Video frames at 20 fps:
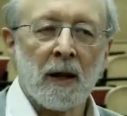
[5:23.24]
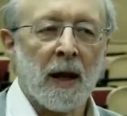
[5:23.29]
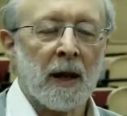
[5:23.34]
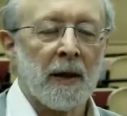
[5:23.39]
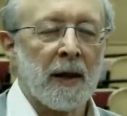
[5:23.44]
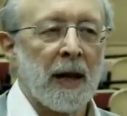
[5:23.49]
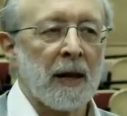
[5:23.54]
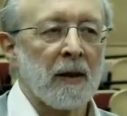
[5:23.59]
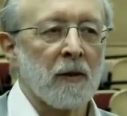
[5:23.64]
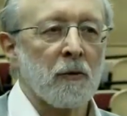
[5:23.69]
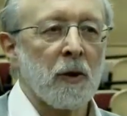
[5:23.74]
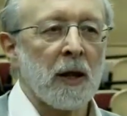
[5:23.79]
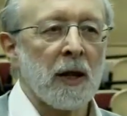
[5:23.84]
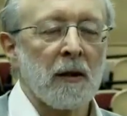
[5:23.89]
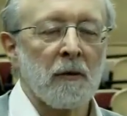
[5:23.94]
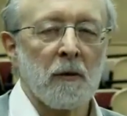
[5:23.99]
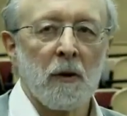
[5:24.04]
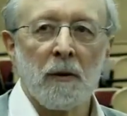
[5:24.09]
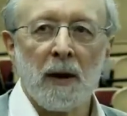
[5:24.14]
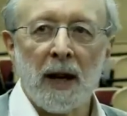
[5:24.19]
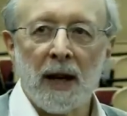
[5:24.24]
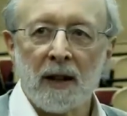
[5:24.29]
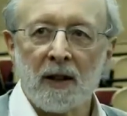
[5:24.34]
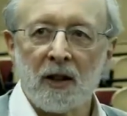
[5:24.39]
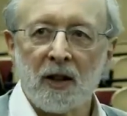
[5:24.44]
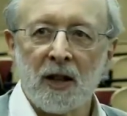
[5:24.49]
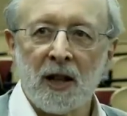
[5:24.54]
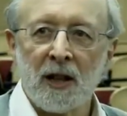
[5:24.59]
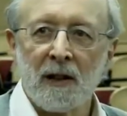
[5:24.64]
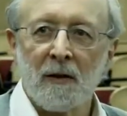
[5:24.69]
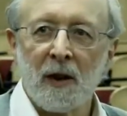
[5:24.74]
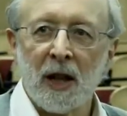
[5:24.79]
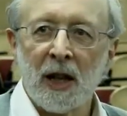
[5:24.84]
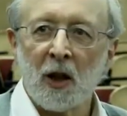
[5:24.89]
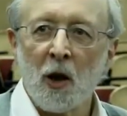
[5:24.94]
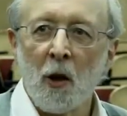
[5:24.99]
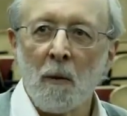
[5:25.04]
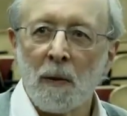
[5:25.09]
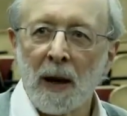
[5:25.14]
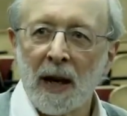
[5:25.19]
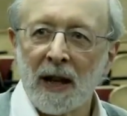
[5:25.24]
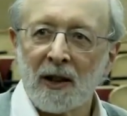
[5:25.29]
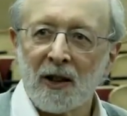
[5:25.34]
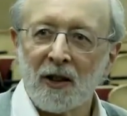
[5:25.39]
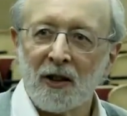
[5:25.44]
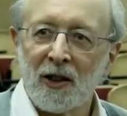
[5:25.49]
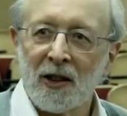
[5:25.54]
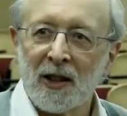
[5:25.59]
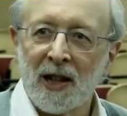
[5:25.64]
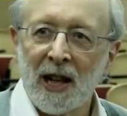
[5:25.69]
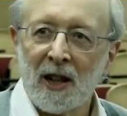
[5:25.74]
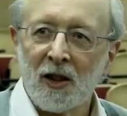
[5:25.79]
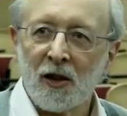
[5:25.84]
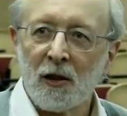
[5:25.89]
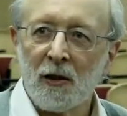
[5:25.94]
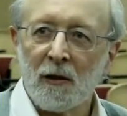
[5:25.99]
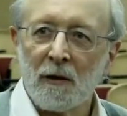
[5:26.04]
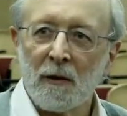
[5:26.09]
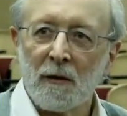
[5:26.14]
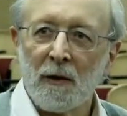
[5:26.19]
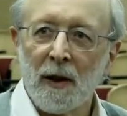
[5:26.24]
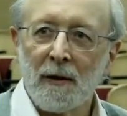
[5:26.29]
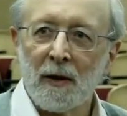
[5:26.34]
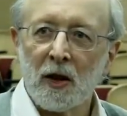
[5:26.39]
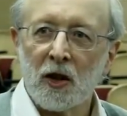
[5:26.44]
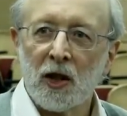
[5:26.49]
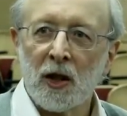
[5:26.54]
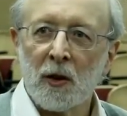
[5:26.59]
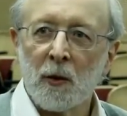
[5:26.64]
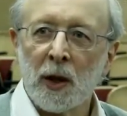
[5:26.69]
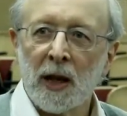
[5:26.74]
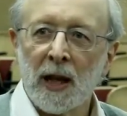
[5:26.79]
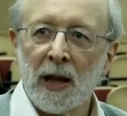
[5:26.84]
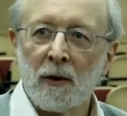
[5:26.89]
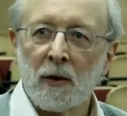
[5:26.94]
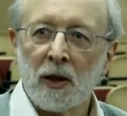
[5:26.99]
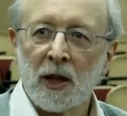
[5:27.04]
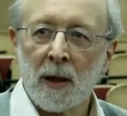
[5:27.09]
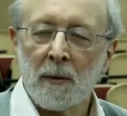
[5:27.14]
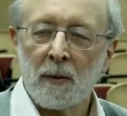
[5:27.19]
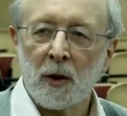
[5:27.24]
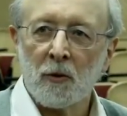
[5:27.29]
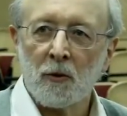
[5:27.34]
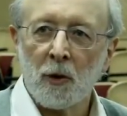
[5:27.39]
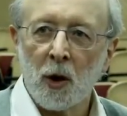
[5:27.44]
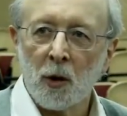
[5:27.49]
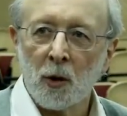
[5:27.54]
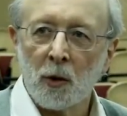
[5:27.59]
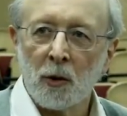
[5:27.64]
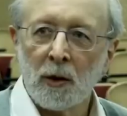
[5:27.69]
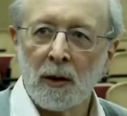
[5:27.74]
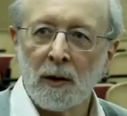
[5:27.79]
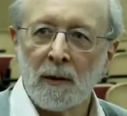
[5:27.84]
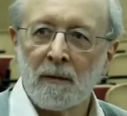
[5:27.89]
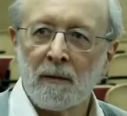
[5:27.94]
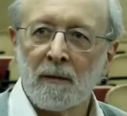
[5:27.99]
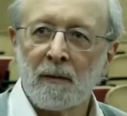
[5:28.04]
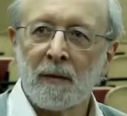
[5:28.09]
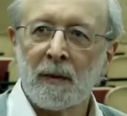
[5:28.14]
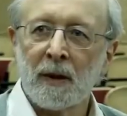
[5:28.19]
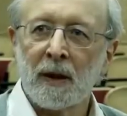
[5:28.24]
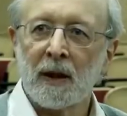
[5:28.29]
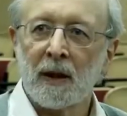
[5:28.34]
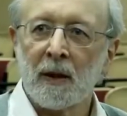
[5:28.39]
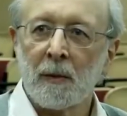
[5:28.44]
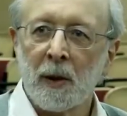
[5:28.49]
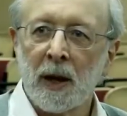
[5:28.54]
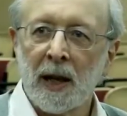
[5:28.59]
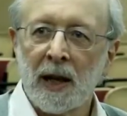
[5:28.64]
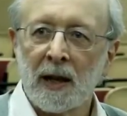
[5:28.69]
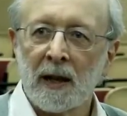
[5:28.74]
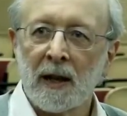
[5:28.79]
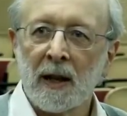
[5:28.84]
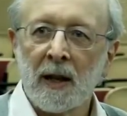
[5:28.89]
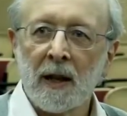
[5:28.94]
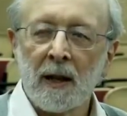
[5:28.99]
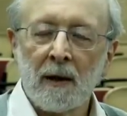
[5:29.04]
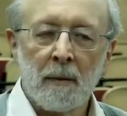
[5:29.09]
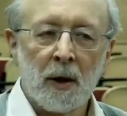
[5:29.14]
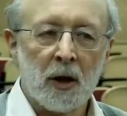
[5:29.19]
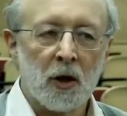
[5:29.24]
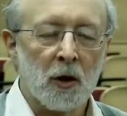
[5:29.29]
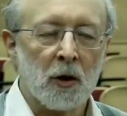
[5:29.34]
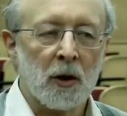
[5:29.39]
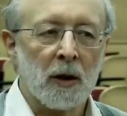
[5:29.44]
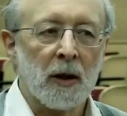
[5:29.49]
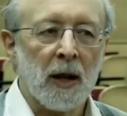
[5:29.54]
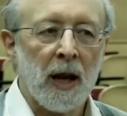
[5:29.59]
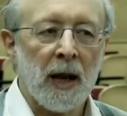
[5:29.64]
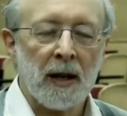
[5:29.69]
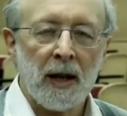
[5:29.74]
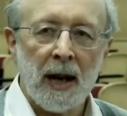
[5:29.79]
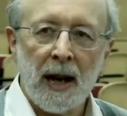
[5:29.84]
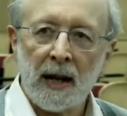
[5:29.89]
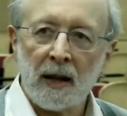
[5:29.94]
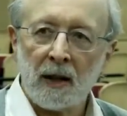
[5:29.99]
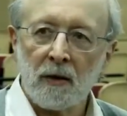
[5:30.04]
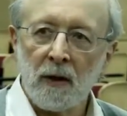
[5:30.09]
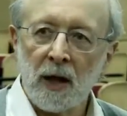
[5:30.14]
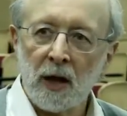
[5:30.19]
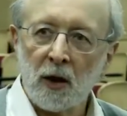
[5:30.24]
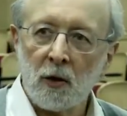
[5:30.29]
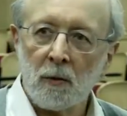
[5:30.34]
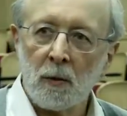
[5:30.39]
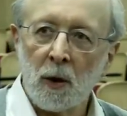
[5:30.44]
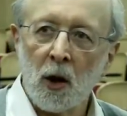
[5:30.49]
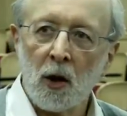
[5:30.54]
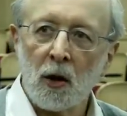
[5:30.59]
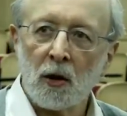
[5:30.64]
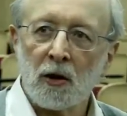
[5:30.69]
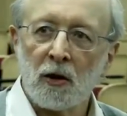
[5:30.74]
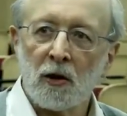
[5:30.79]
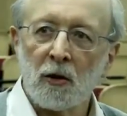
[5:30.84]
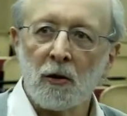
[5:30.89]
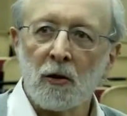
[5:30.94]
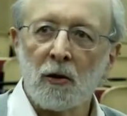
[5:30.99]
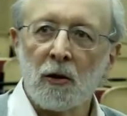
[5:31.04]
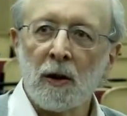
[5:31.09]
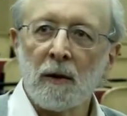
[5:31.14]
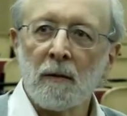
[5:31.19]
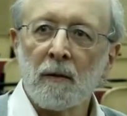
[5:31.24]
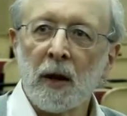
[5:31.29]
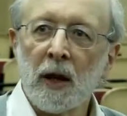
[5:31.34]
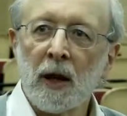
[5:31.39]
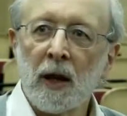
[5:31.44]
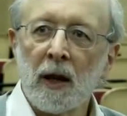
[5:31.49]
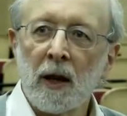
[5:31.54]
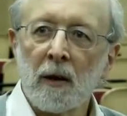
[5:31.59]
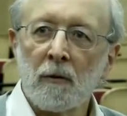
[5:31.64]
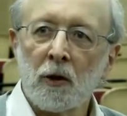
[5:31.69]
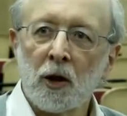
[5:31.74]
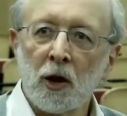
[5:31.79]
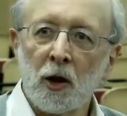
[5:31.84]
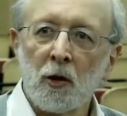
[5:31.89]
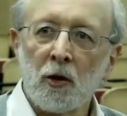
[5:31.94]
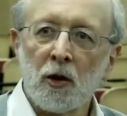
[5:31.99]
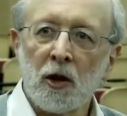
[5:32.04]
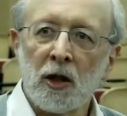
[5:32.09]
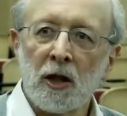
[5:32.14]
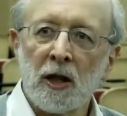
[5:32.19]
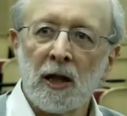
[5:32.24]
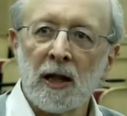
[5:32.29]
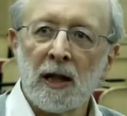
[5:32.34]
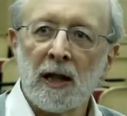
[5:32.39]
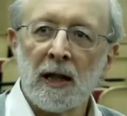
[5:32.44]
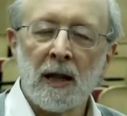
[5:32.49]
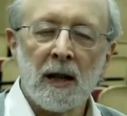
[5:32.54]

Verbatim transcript: And that really reflects the very complex nature of the 5-HT1A receptor role in the brain. But you can either activate or block to reduce the